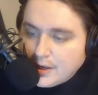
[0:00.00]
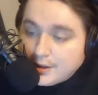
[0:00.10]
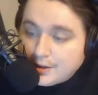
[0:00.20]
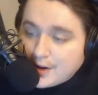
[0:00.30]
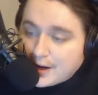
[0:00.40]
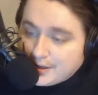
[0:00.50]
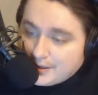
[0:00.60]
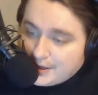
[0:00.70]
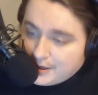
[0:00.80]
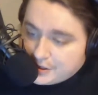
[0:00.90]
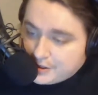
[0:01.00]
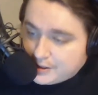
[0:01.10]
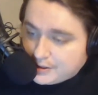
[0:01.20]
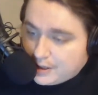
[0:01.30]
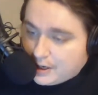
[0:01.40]
The
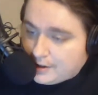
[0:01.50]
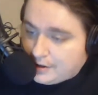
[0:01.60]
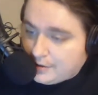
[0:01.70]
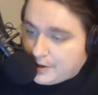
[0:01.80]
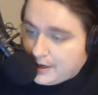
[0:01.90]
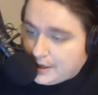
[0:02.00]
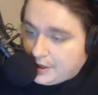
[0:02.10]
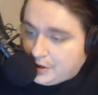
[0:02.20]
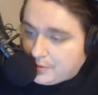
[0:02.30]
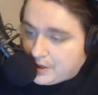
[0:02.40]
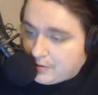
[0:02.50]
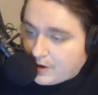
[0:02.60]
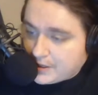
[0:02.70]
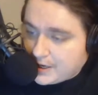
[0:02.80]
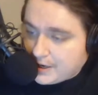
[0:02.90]
United Human
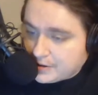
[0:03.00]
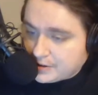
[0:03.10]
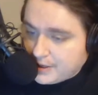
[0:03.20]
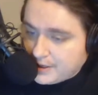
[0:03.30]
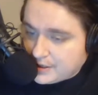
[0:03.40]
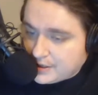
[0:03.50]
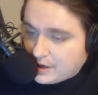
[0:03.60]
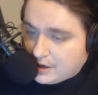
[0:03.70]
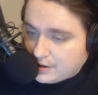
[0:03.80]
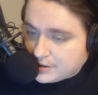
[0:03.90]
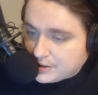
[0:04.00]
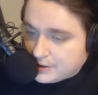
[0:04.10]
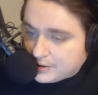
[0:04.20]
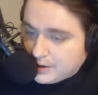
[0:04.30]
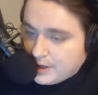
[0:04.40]
Rights Council has also
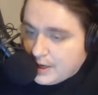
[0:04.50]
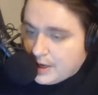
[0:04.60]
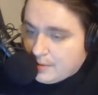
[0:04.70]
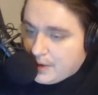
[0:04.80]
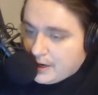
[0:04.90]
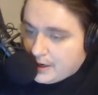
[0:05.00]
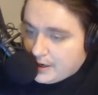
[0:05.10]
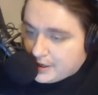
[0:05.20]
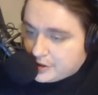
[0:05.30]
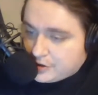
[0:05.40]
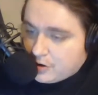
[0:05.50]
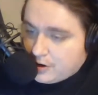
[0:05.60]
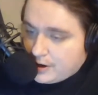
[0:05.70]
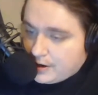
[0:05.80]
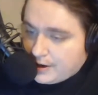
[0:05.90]
made an
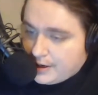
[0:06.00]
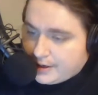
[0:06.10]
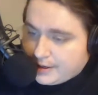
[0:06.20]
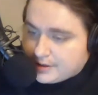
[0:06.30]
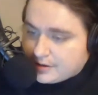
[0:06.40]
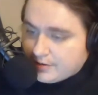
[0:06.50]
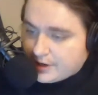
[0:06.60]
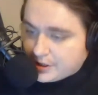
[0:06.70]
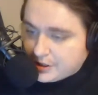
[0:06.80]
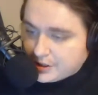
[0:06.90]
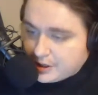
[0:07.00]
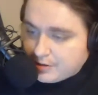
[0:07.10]
extraordinary intervention to